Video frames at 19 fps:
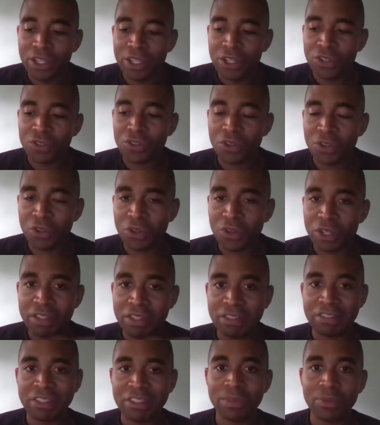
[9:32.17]
So in
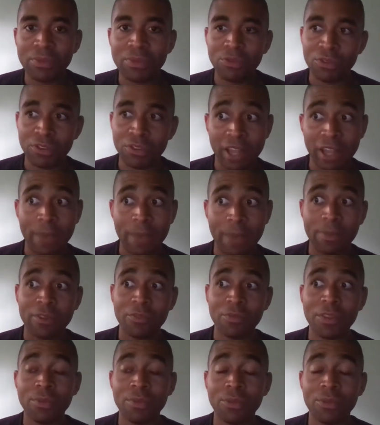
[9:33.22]
this example, what's going to happen is
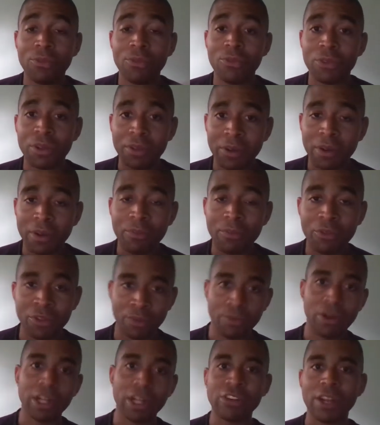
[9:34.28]
people, when
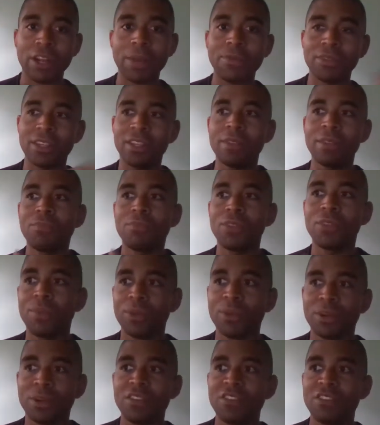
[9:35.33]
the market drops again,
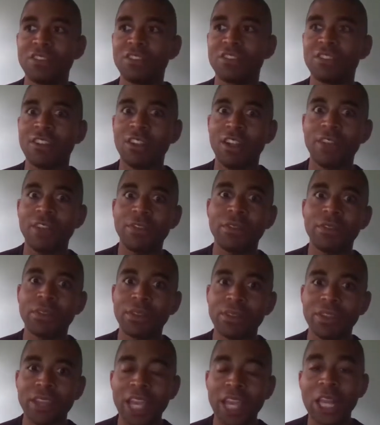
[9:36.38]
people are going to sell off
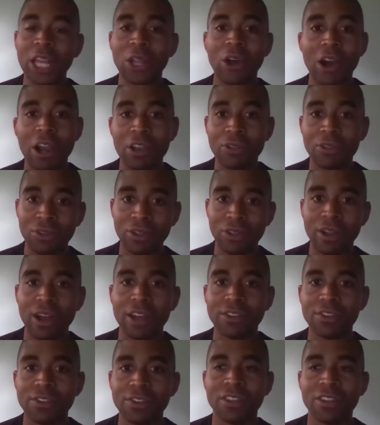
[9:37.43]
everything and lock in their
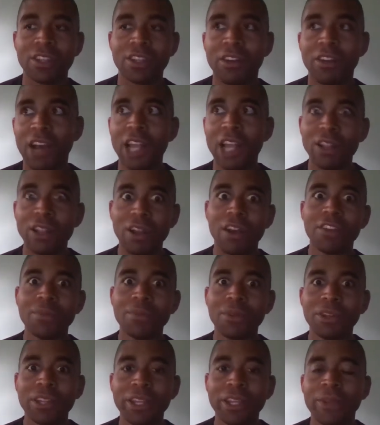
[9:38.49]
losses and go, I lost
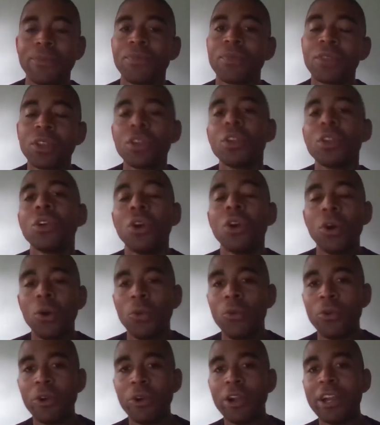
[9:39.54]
money.
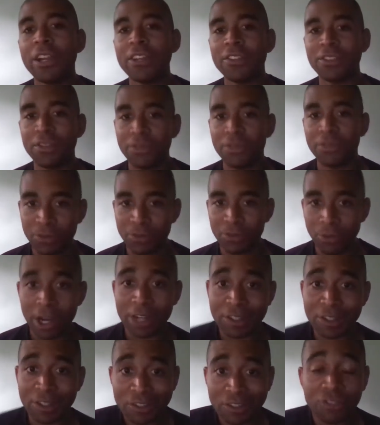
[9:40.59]
Whereas if you're
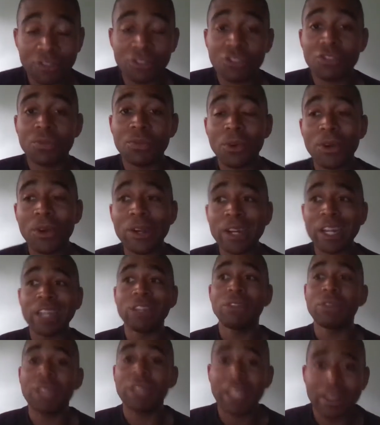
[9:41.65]
watching this, you're smart
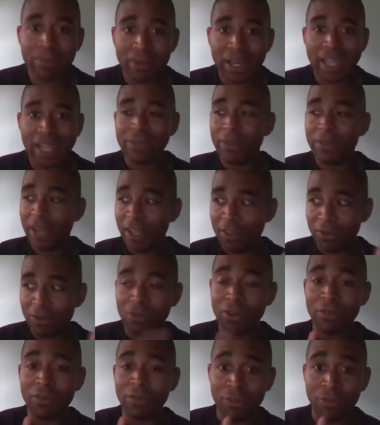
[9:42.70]
and you take my advice
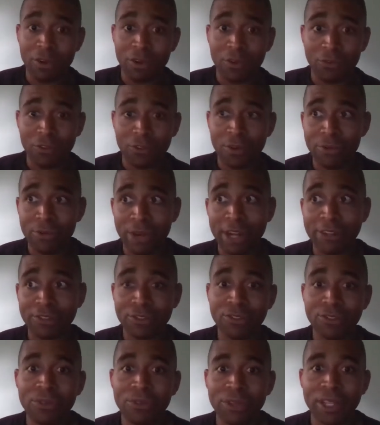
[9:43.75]
and who I've learned from who are
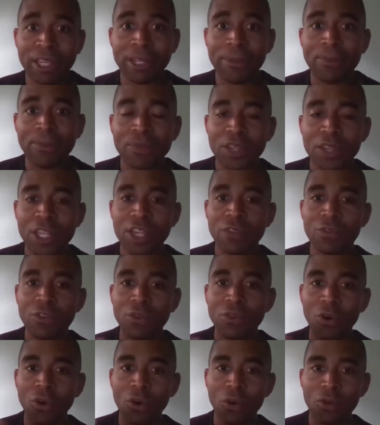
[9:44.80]
actually doing it, if
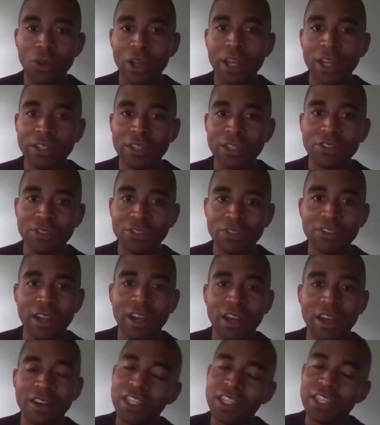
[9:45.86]
you hold on to the
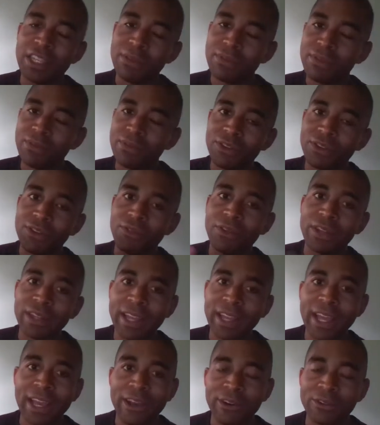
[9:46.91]
stocks, even if they're going
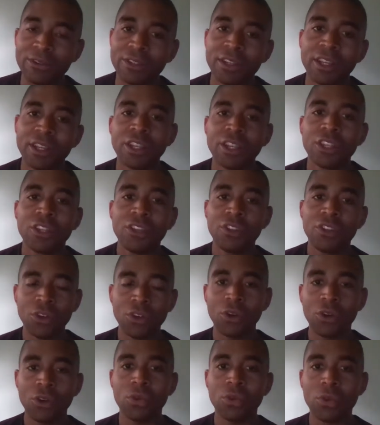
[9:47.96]
down, you
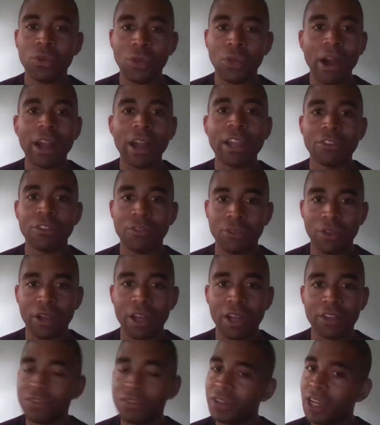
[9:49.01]
don't lock in your
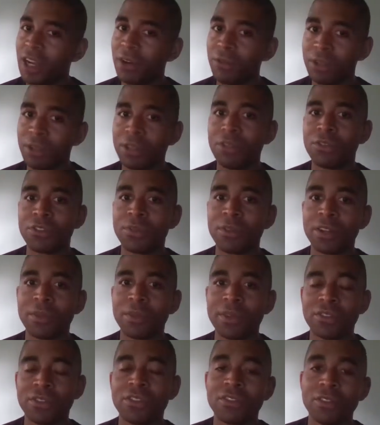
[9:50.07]
loss. You're not really losing
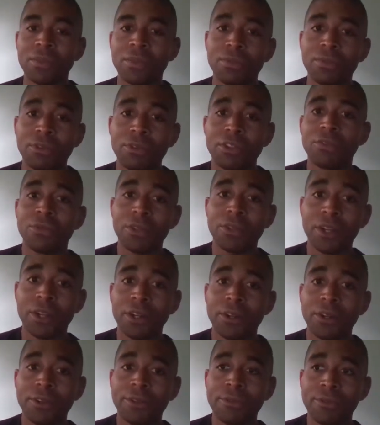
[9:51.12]
money because at some point you
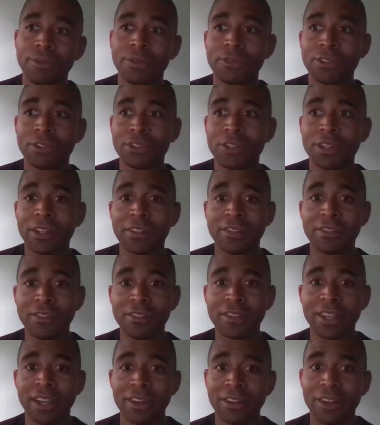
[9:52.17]
know, well, shit, it's
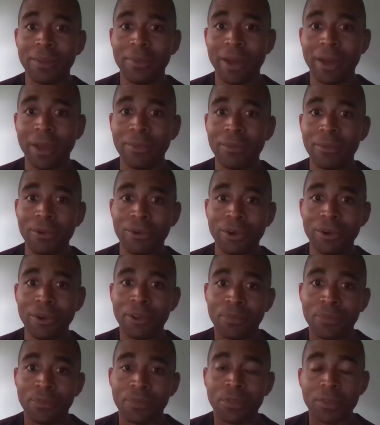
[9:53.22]
discounted, I'll buy
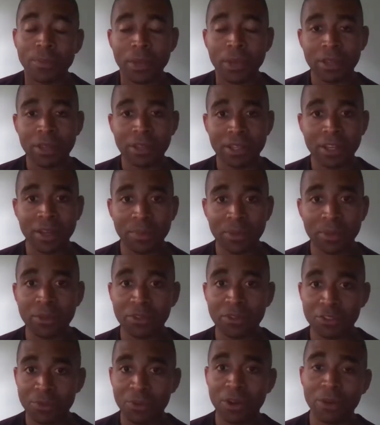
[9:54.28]
more. Depending on the company,
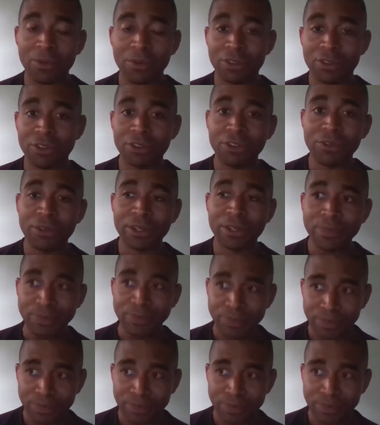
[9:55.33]
they're smart what they're doing,